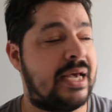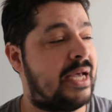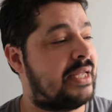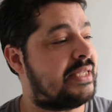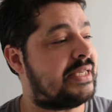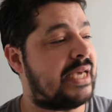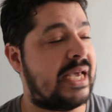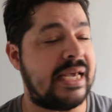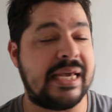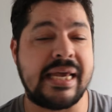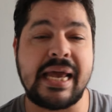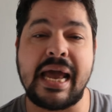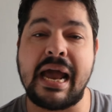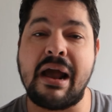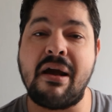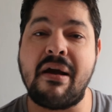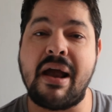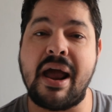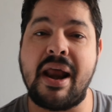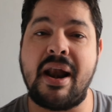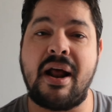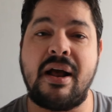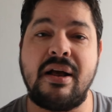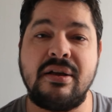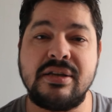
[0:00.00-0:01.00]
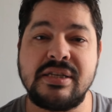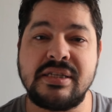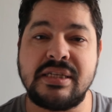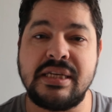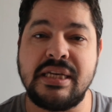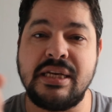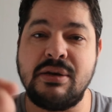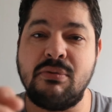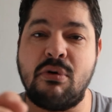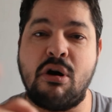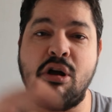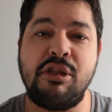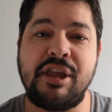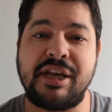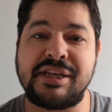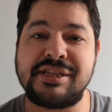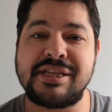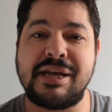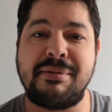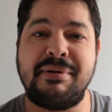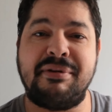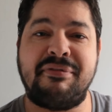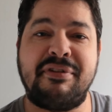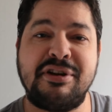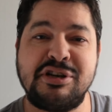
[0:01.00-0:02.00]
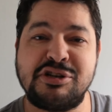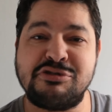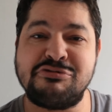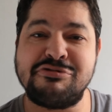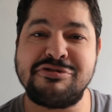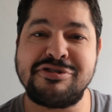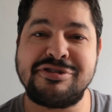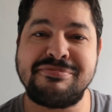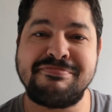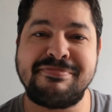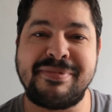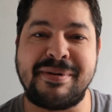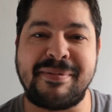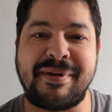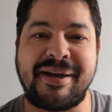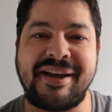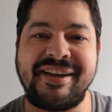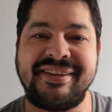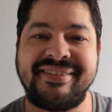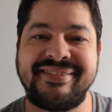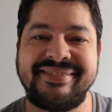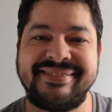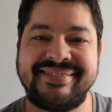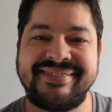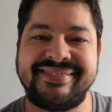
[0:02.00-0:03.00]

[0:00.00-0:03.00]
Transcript: take care, and I'll see you all next time, adventurers. Bye bye.